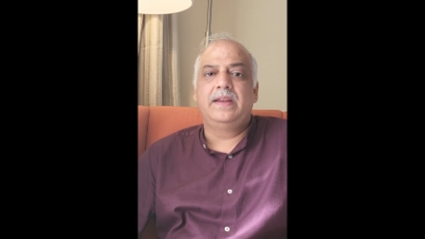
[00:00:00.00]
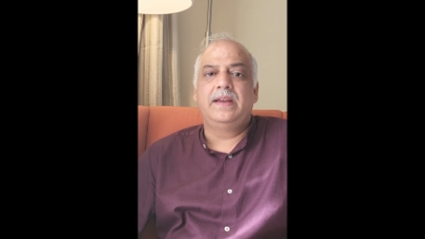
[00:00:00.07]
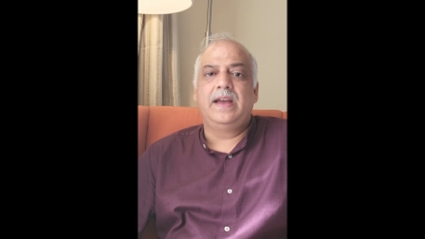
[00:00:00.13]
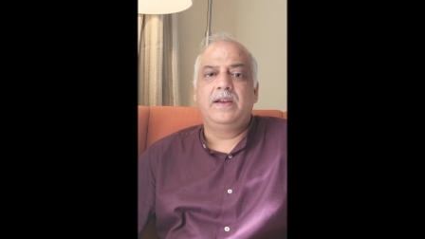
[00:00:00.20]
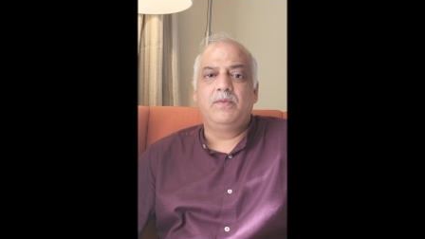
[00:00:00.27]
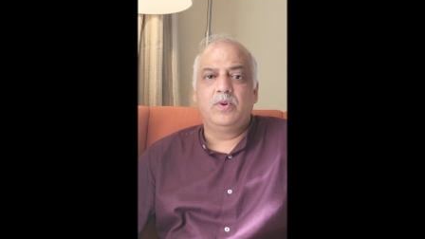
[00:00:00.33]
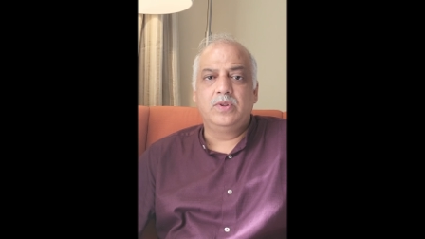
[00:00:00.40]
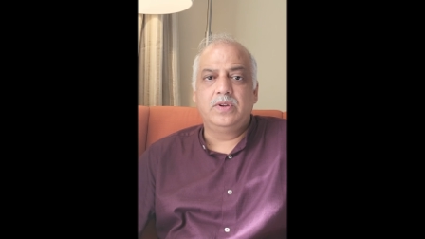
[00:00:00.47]
I
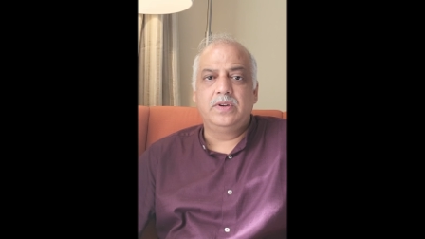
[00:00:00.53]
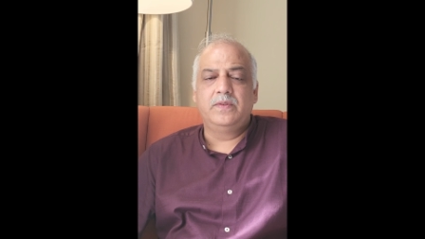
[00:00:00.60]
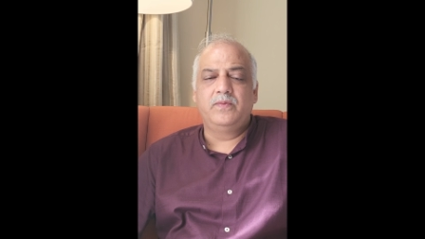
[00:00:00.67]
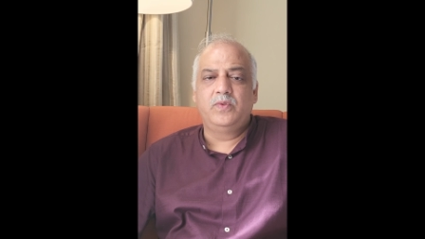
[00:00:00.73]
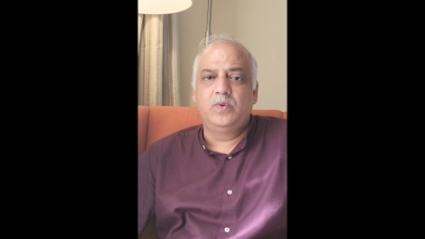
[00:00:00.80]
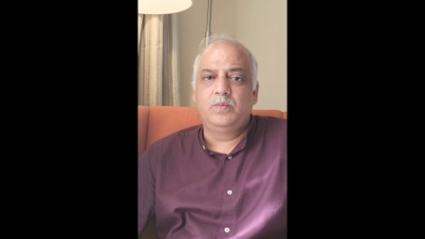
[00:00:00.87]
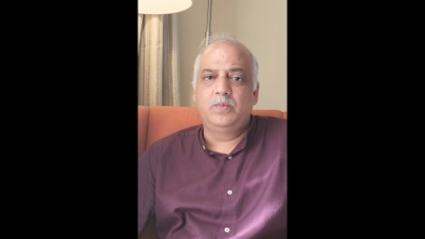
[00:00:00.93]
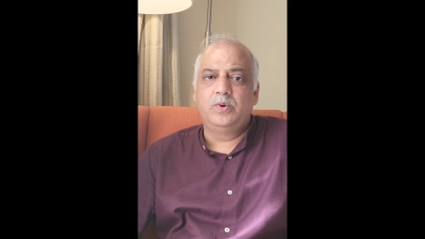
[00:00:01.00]
have authored a
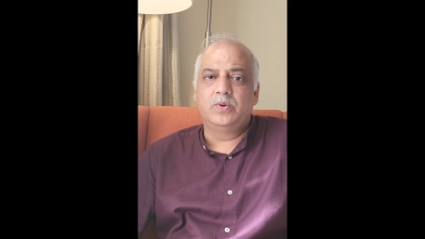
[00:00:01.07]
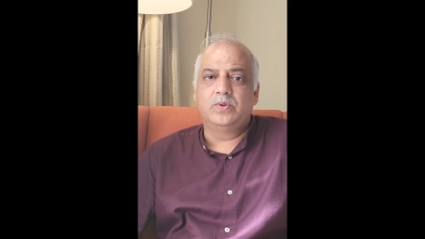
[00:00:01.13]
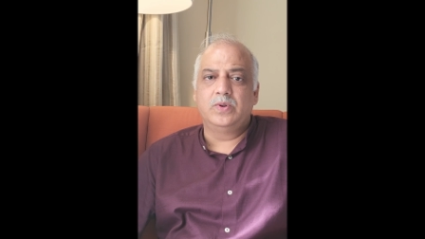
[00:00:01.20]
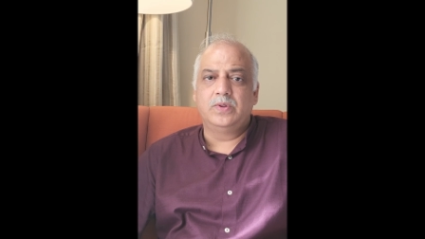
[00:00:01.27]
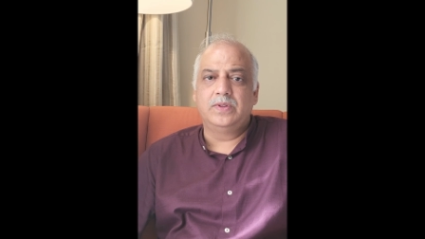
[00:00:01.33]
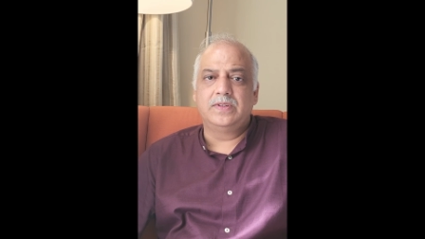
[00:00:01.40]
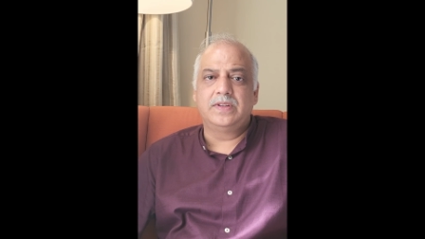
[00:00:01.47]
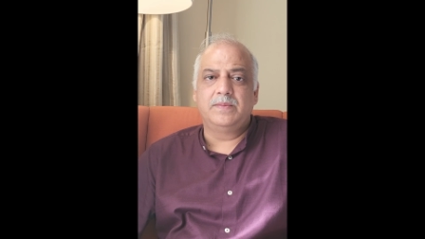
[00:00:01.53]
few books
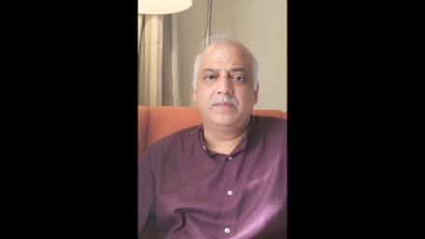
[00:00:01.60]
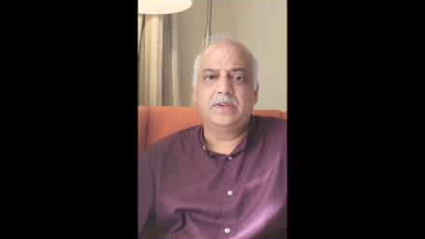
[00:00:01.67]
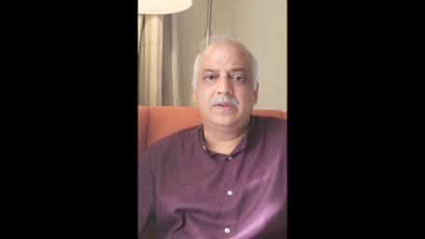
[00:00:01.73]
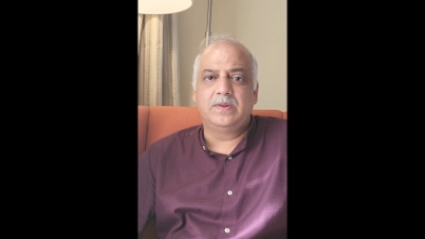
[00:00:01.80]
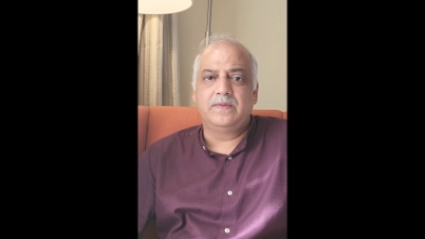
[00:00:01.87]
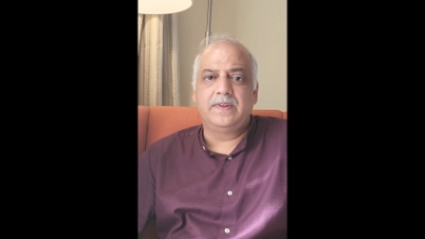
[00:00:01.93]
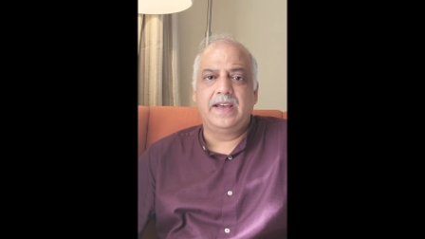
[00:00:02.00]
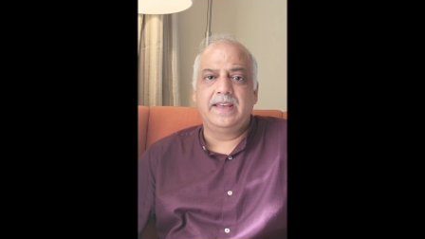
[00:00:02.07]
on the subject
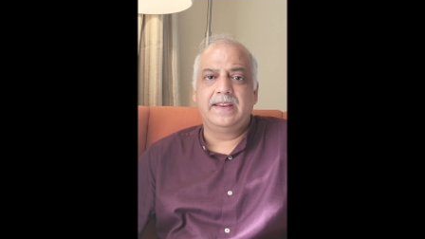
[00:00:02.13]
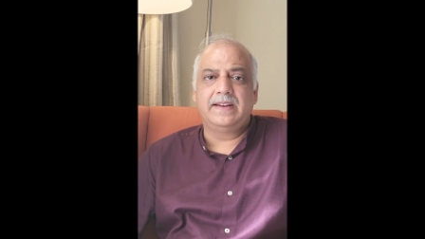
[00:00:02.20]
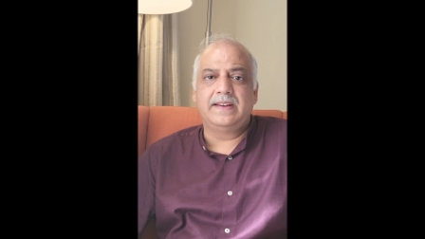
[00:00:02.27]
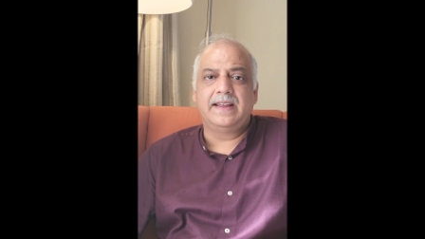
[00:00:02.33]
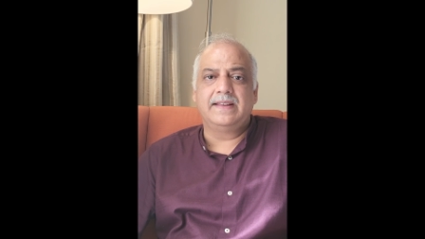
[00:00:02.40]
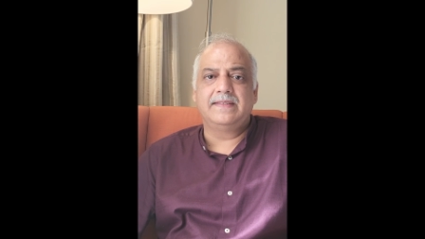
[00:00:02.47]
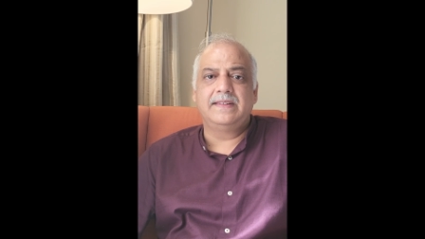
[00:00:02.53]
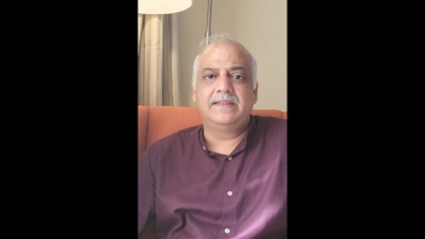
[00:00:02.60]
of direct
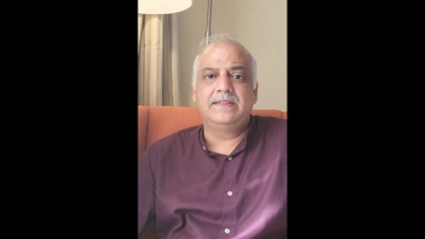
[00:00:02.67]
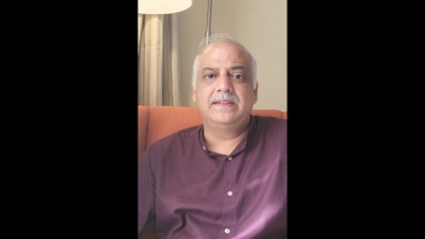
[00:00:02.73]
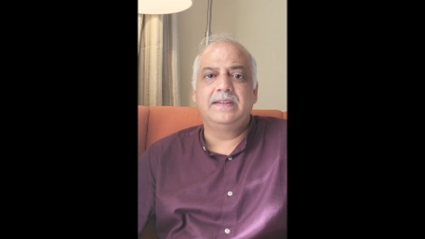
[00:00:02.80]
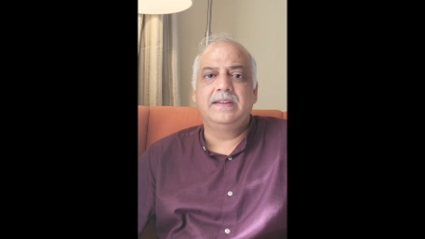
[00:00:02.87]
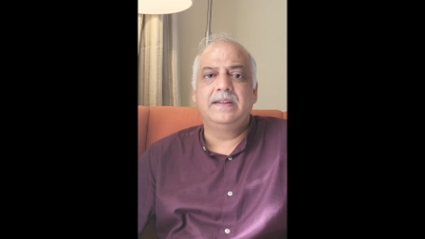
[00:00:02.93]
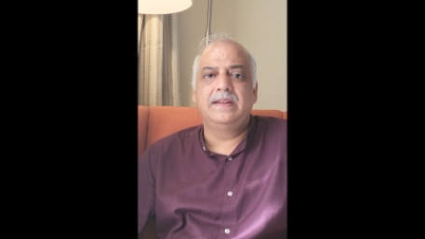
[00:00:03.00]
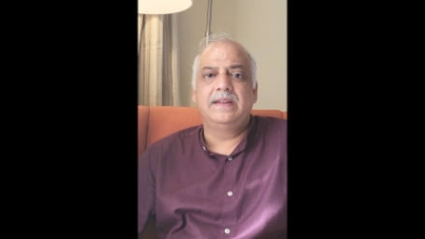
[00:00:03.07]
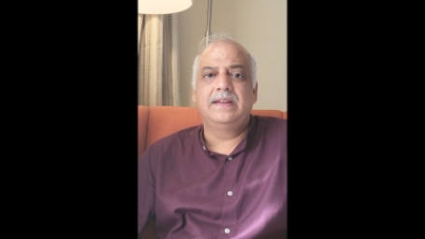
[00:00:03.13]

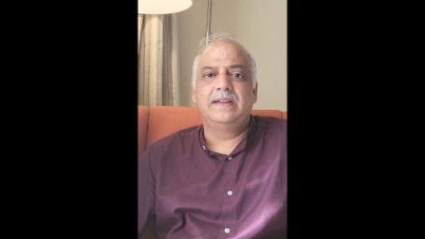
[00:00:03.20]
taxation,